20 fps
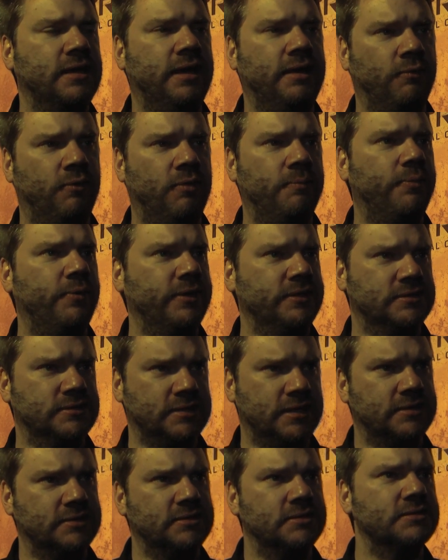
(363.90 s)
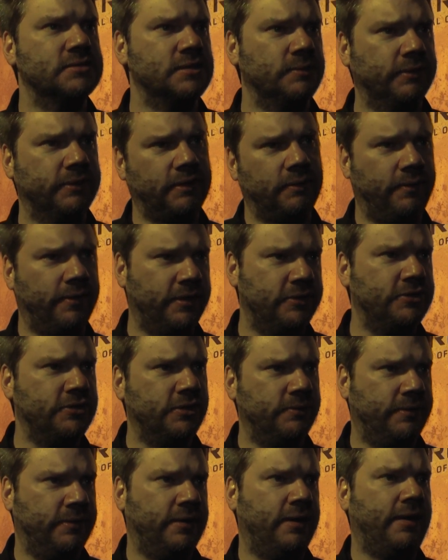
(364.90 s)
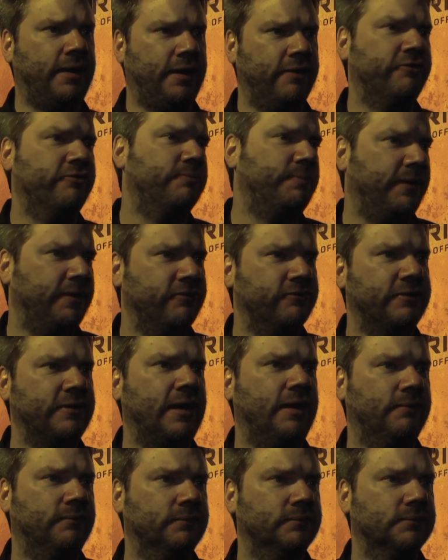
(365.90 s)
and 1.6 to see what they want to do in our space now.